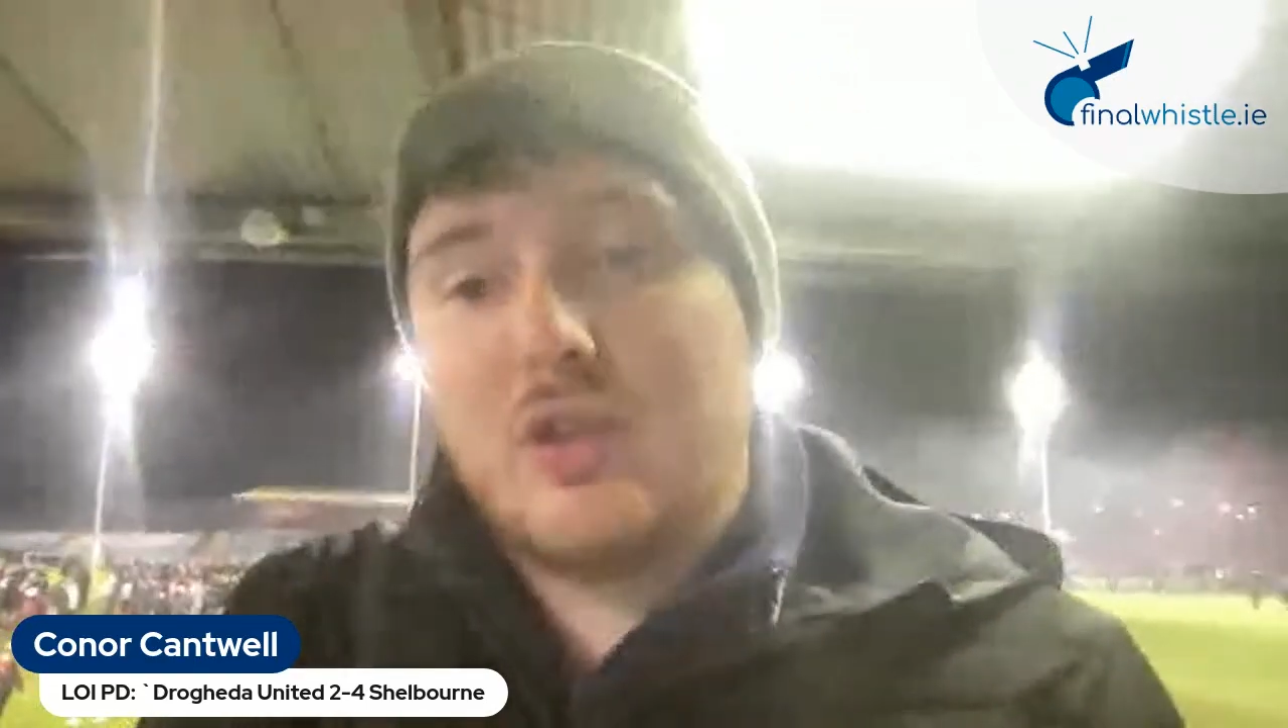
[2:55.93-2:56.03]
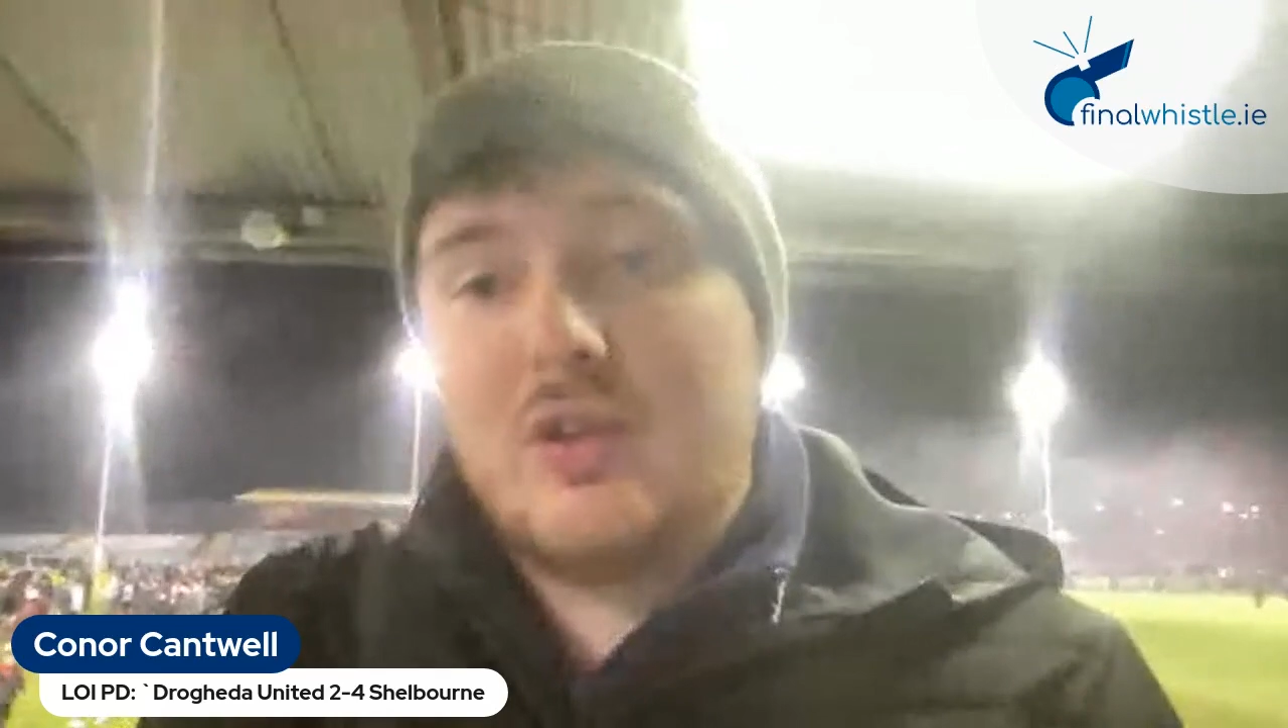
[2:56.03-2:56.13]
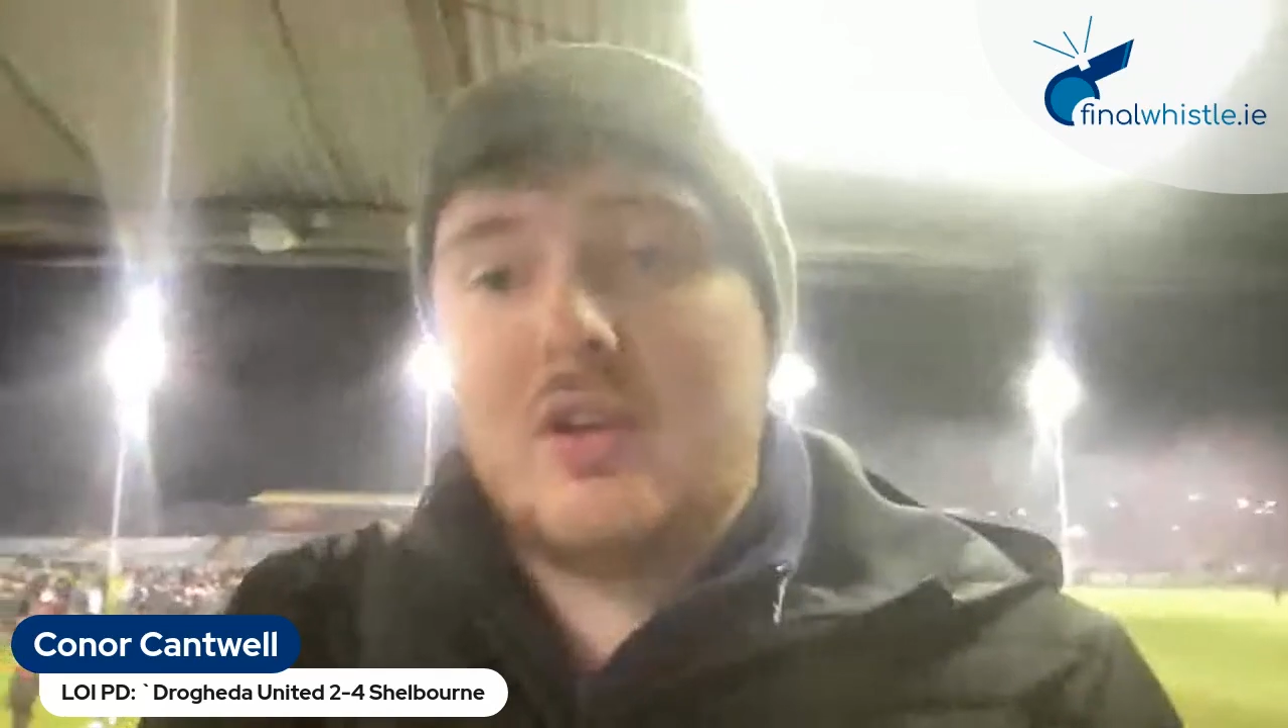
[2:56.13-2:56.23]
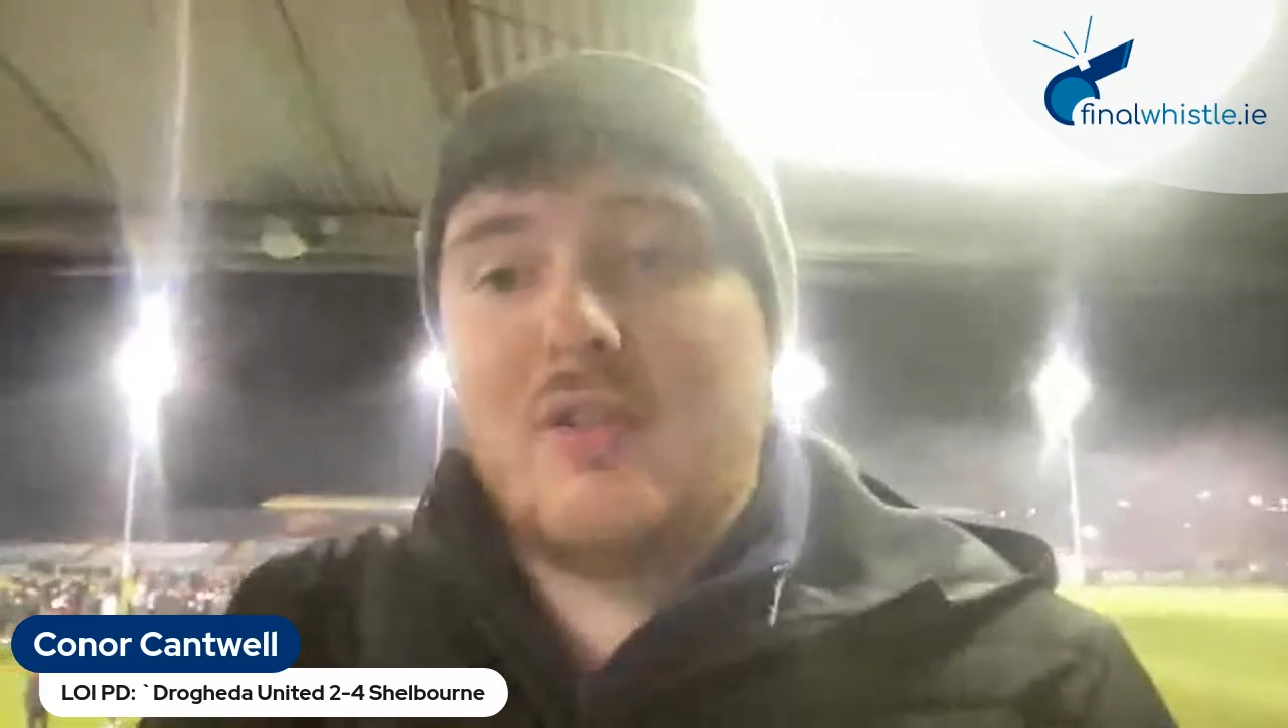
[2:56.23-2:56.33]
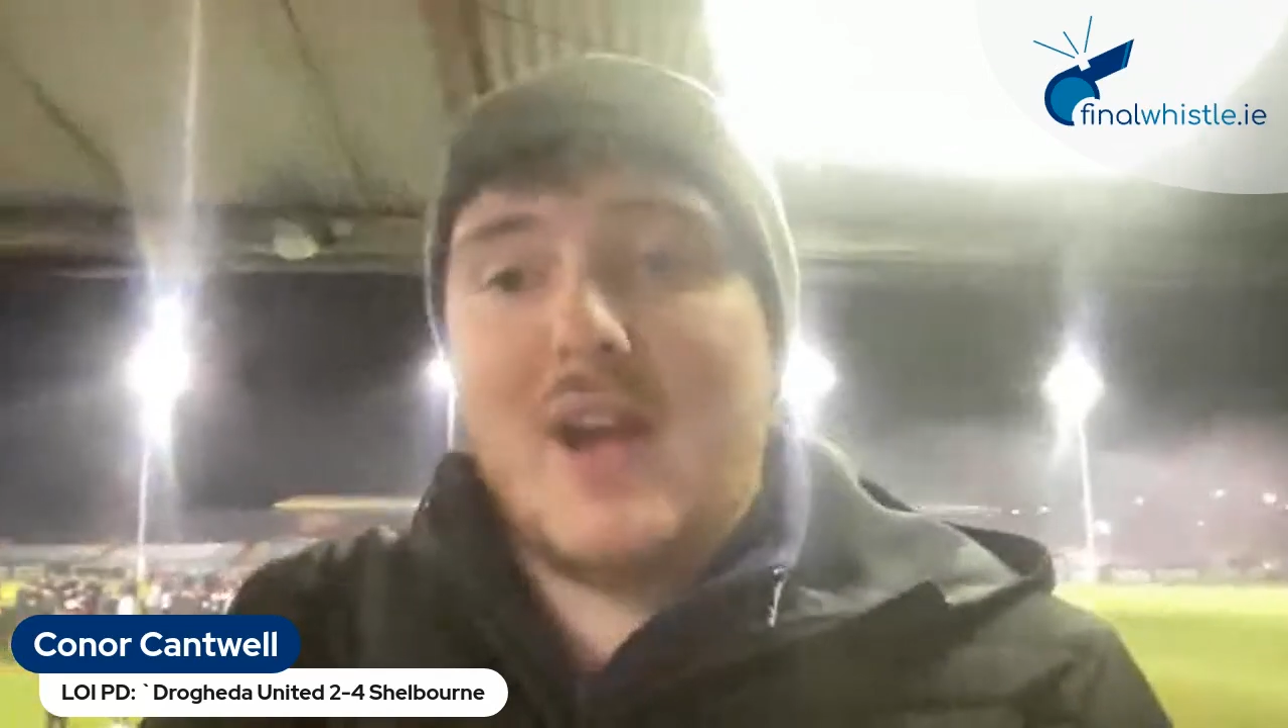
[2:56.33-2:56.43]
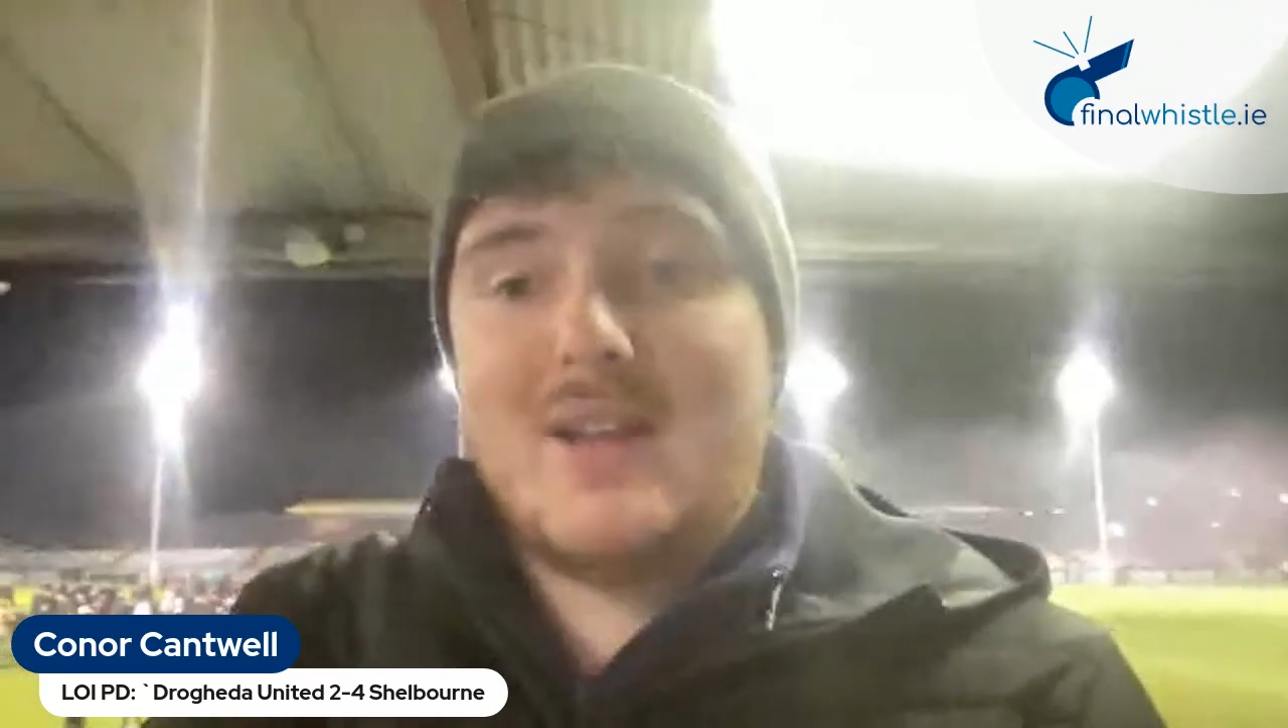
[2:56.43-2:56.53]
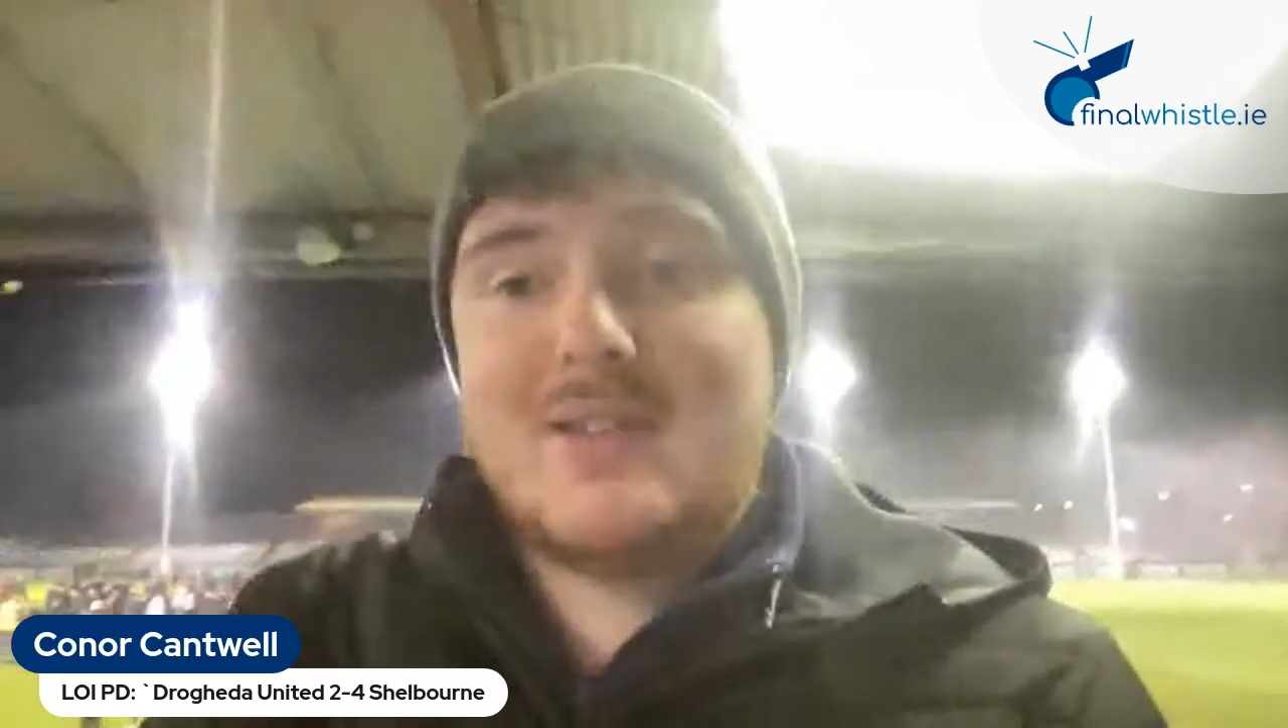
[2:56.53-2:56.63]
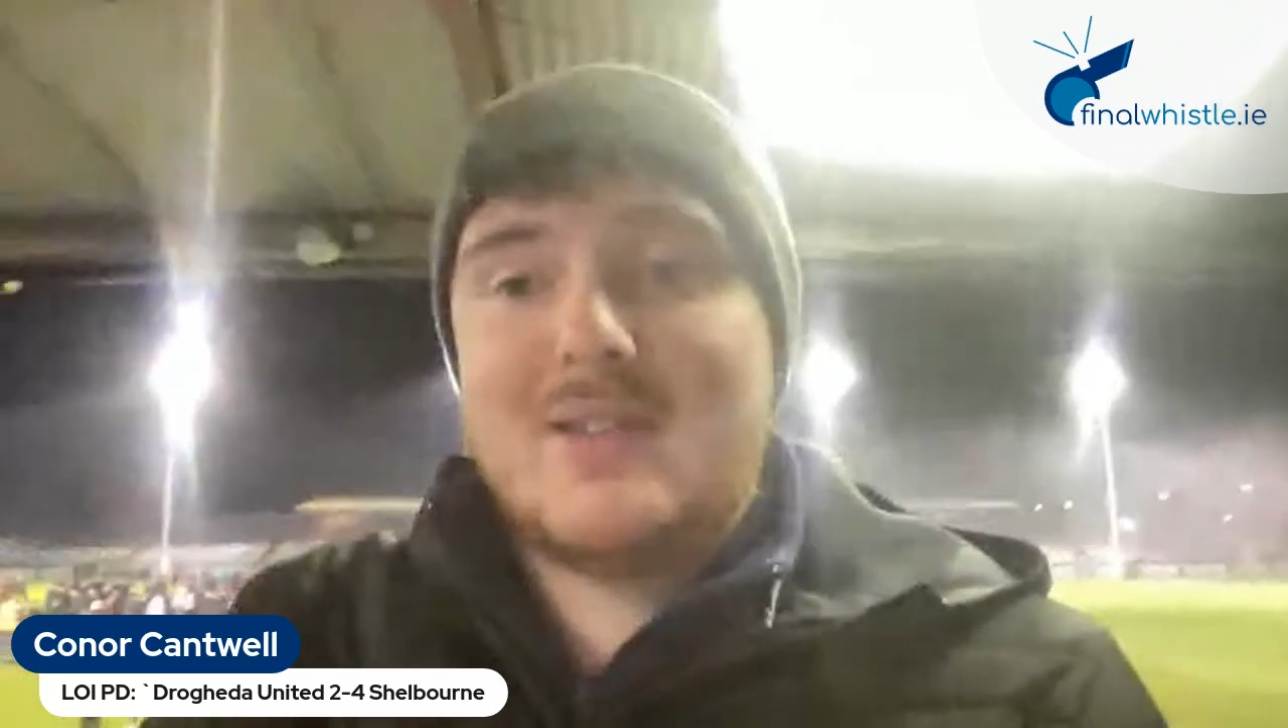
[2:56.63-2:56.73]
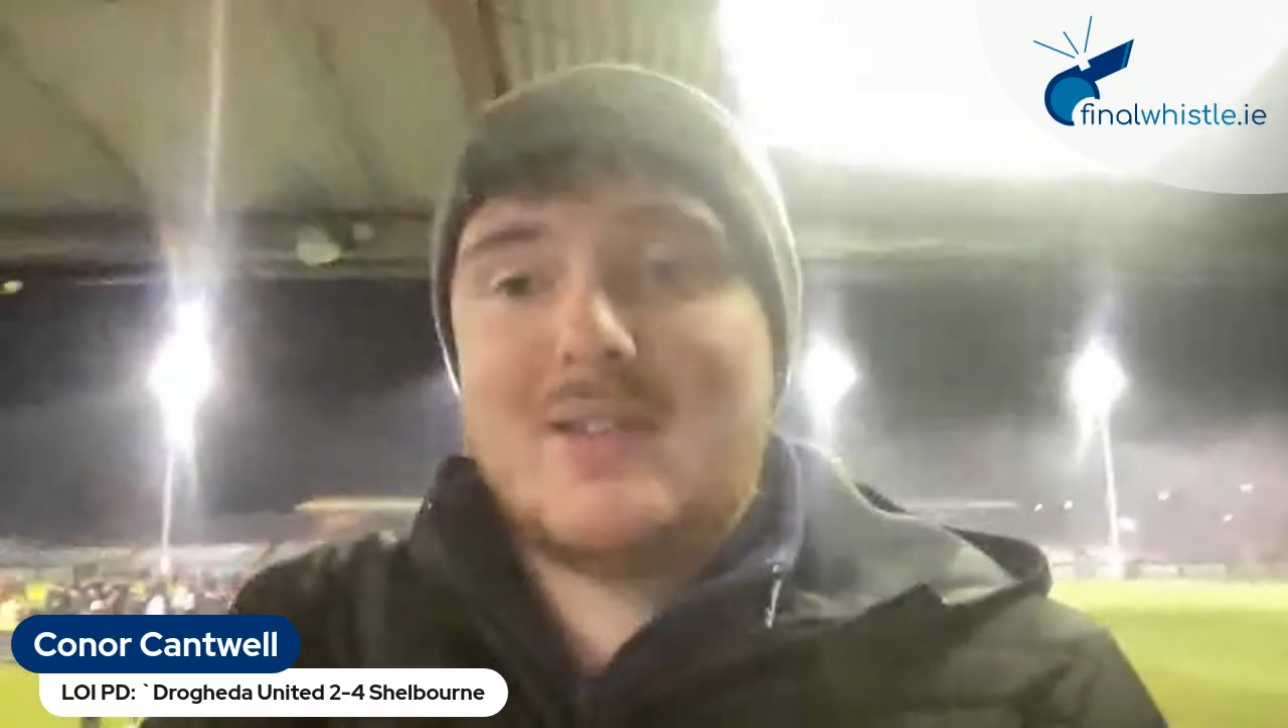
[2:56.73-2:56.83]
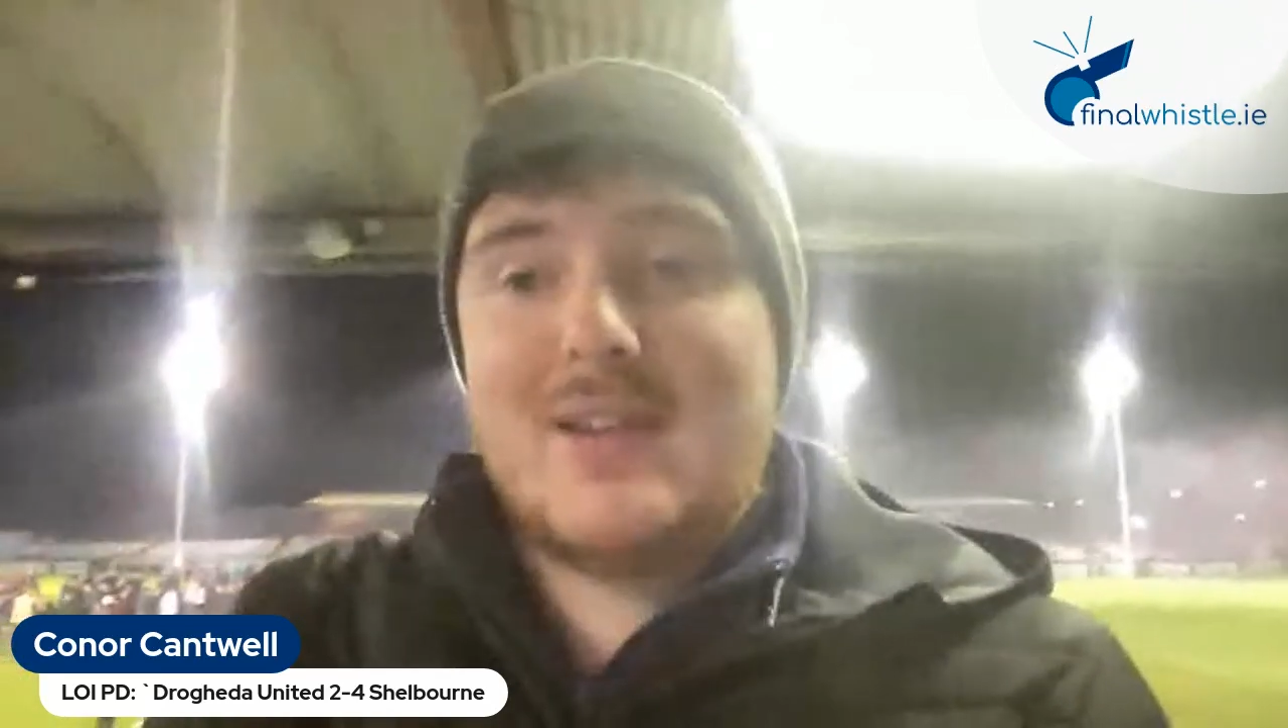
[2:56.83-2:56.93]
through the defence,